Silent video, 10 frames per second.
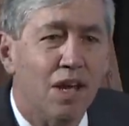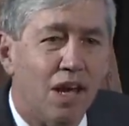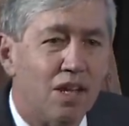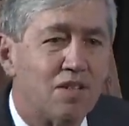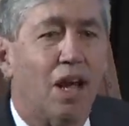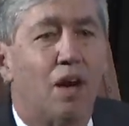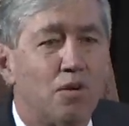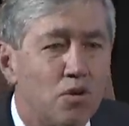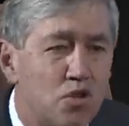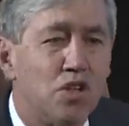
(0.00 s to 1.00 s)
And it's how
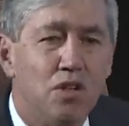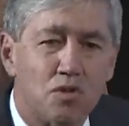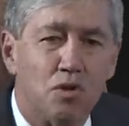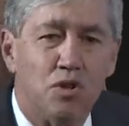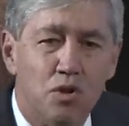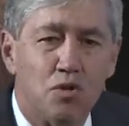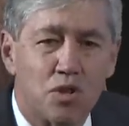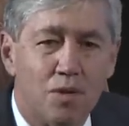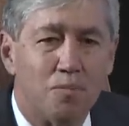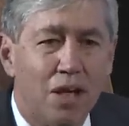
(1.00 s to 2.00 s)
those genes are used
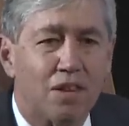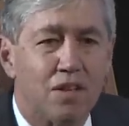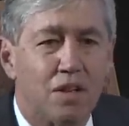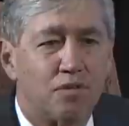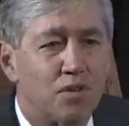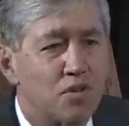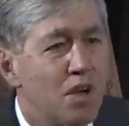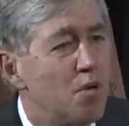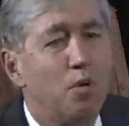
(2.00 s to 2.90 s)
that make the difference.